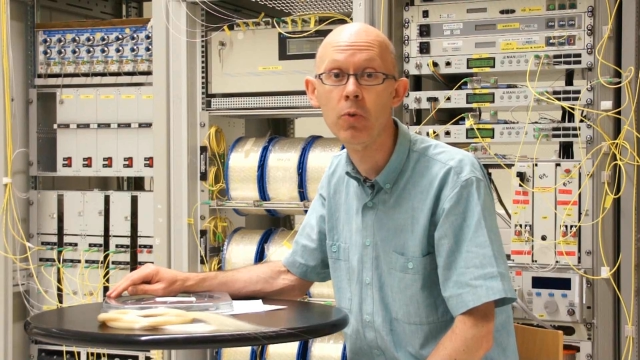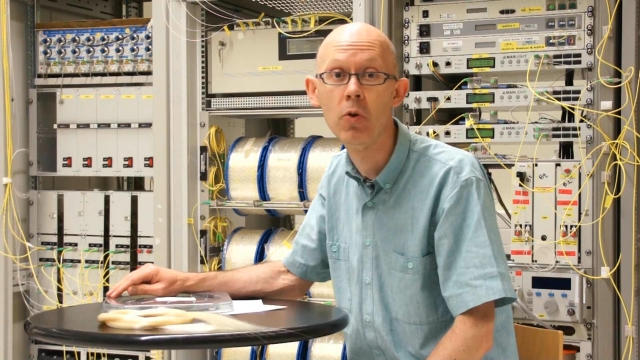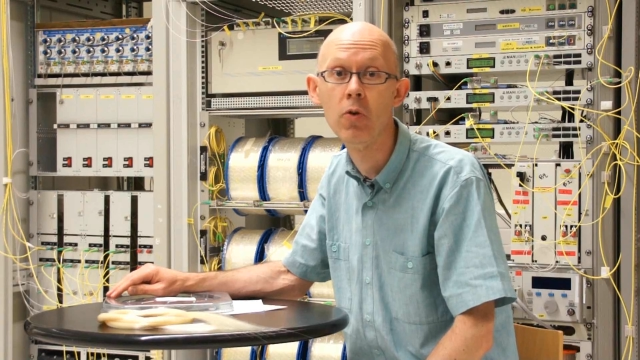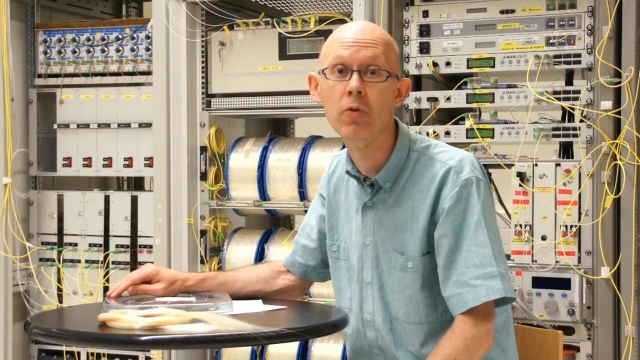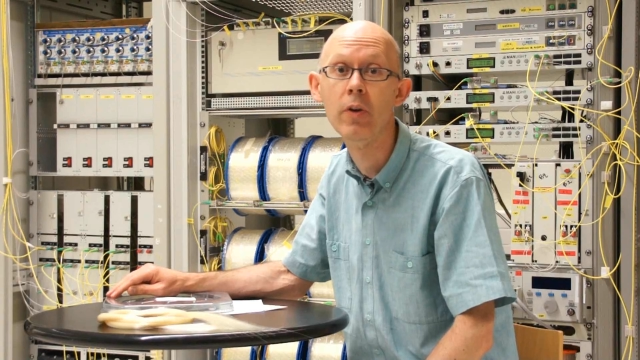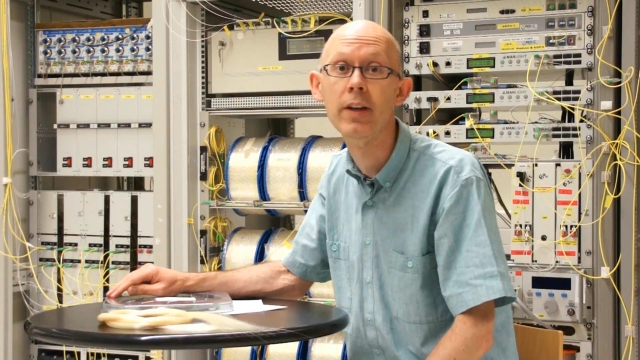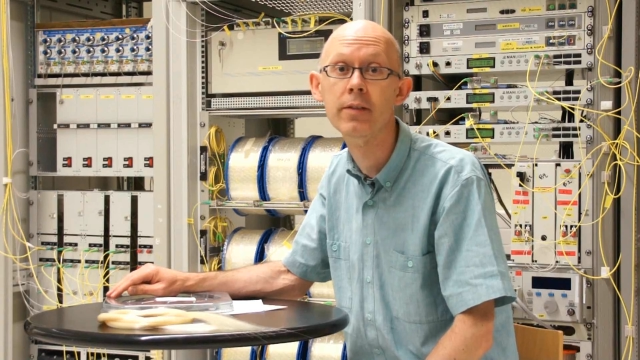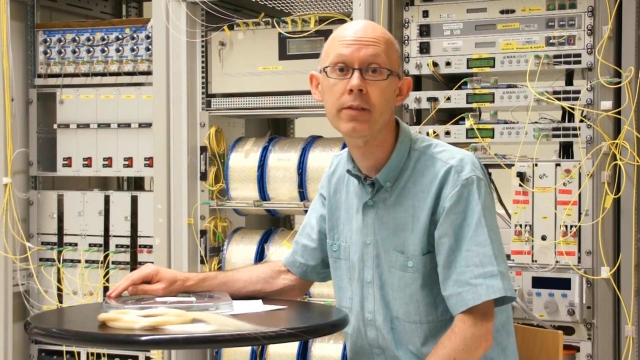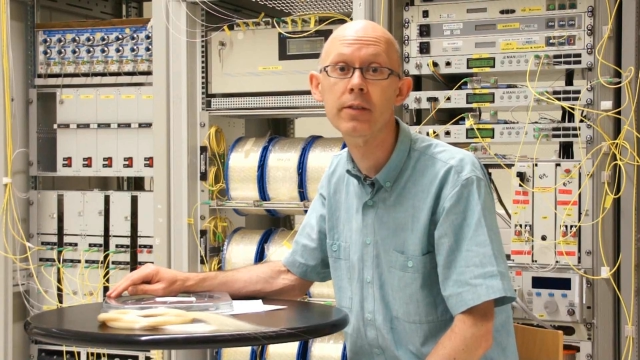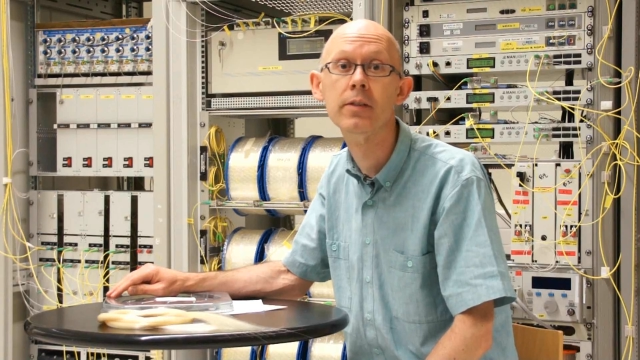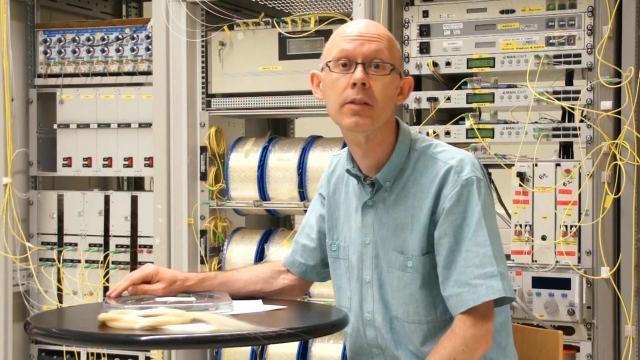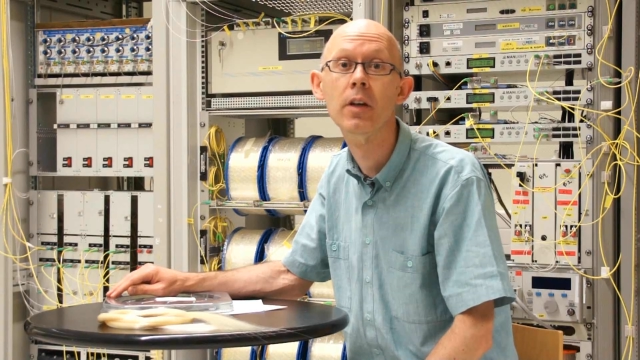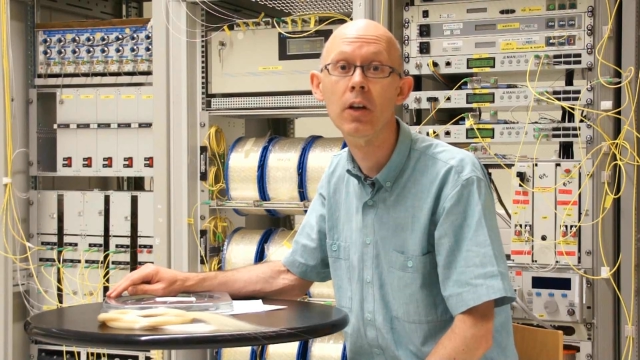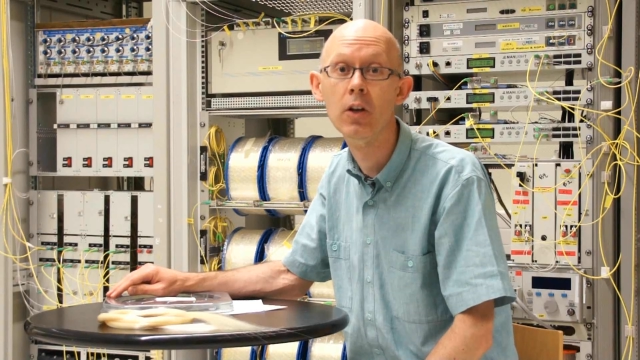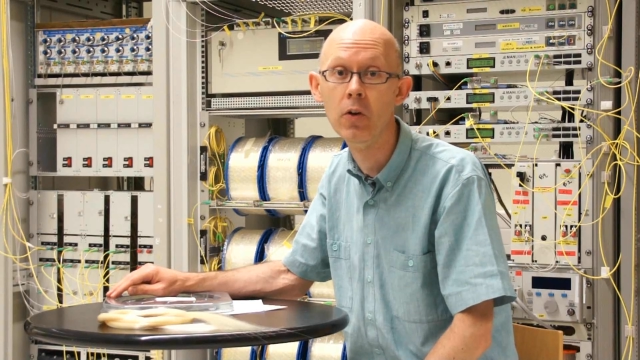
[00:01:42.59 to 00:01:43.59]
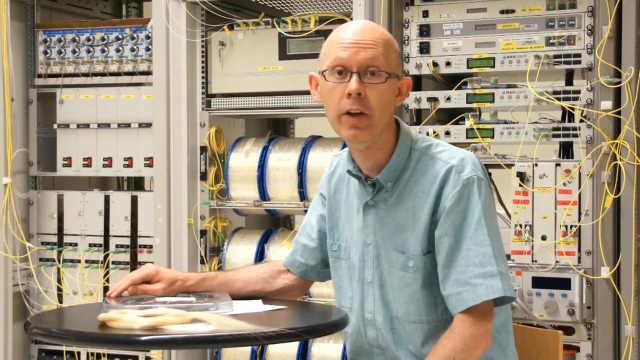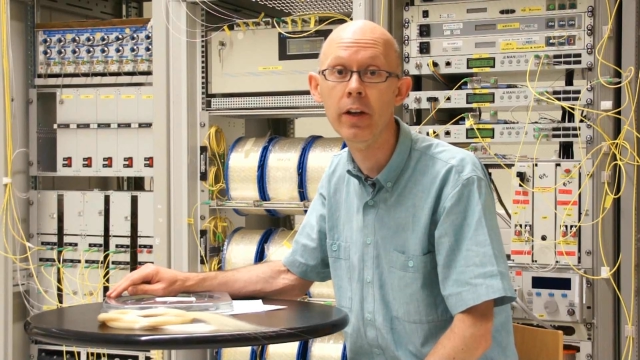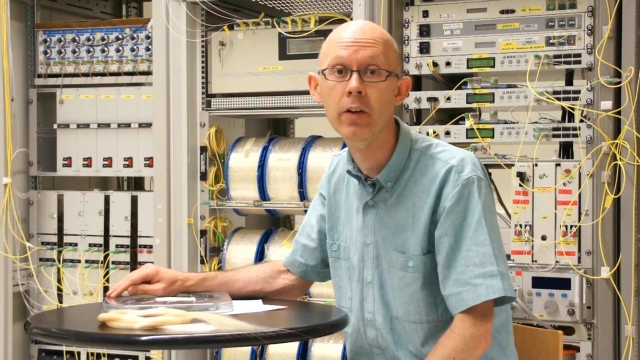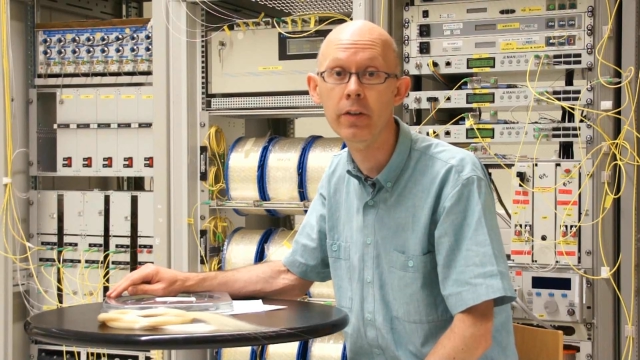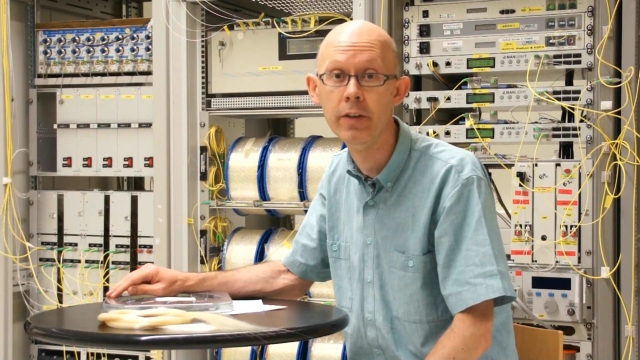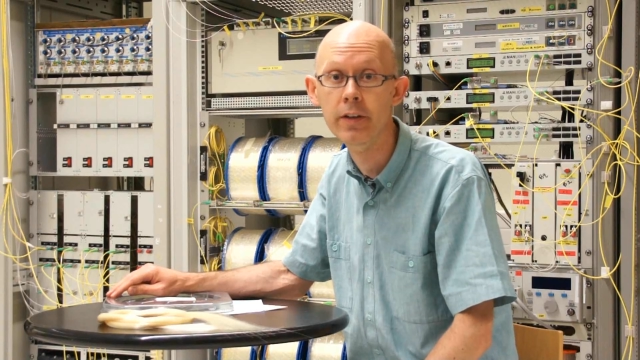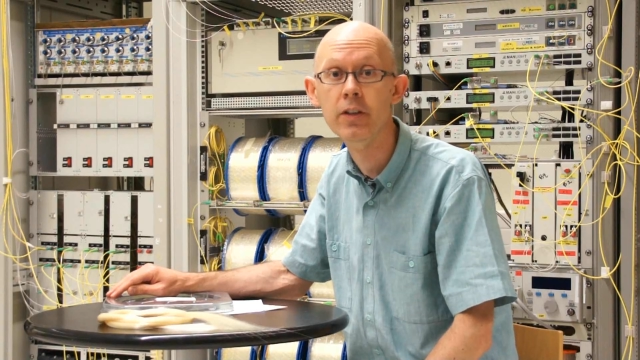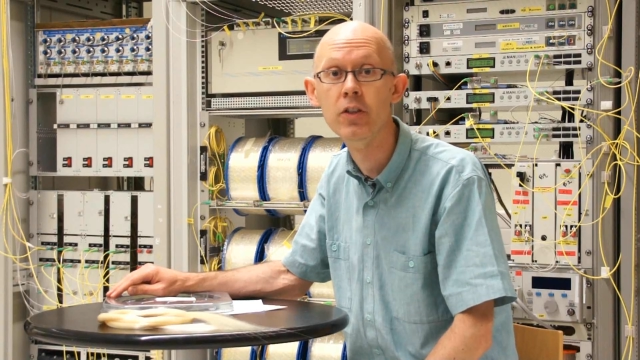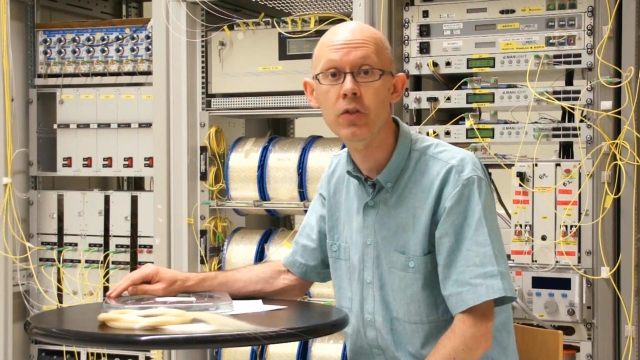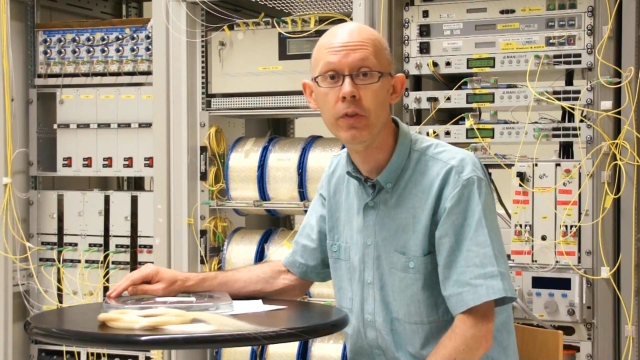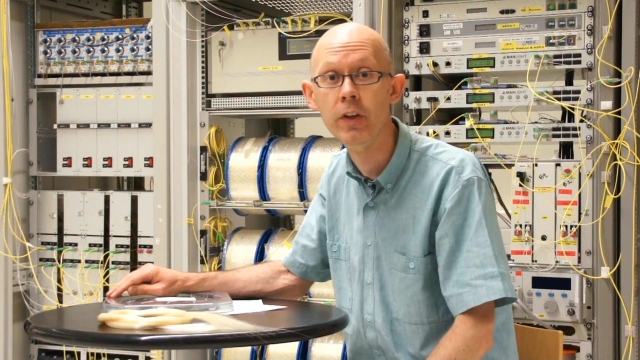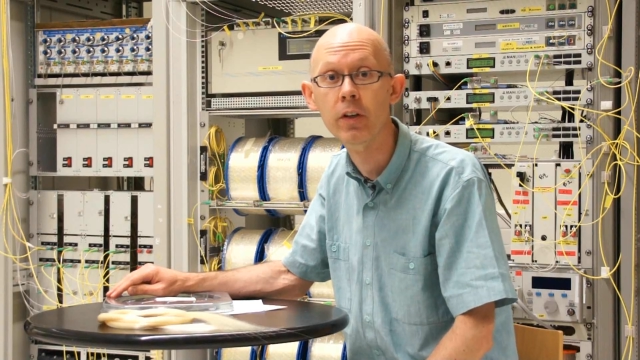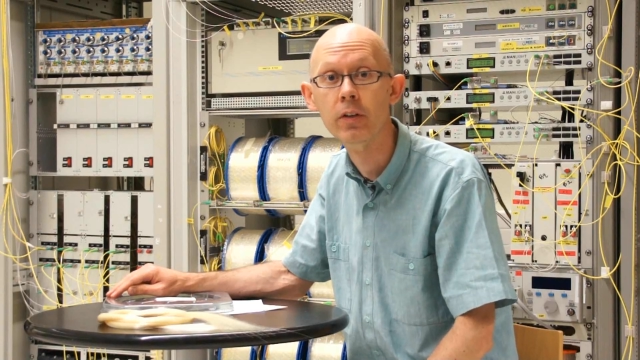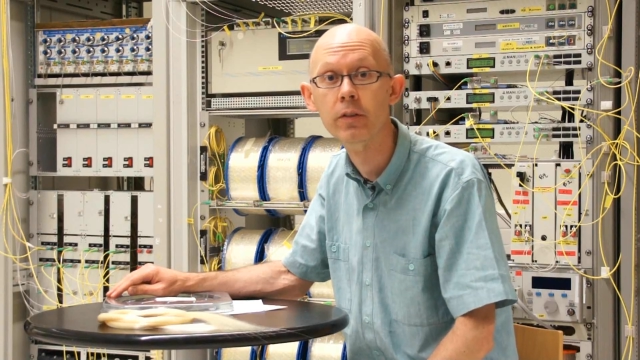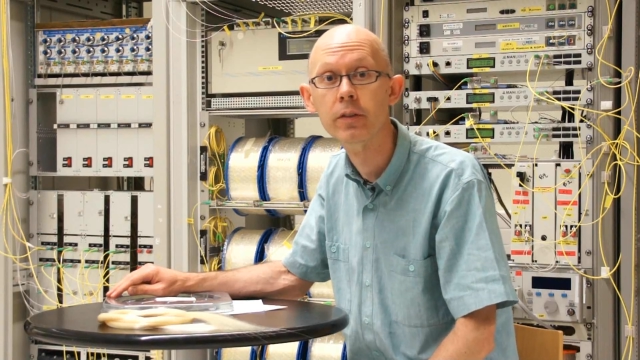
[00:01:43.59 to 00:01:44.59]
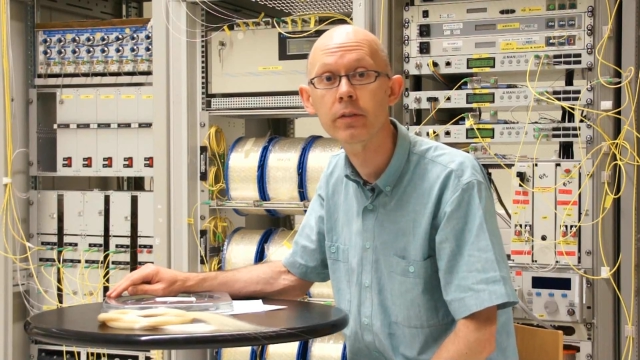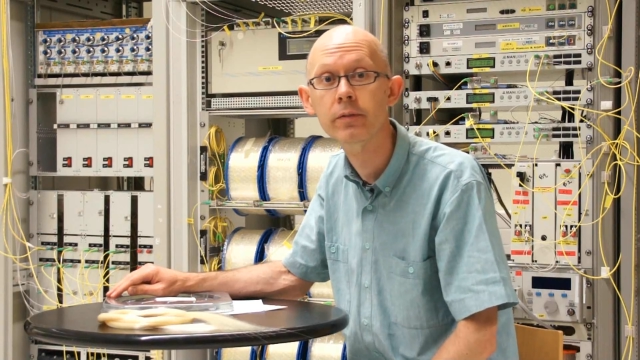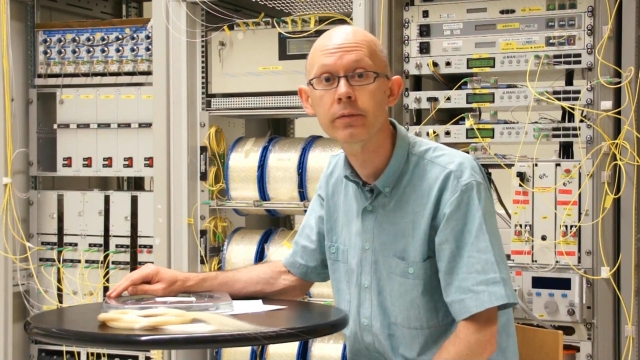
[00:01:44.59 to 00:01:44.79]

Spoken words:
progress going on in this field.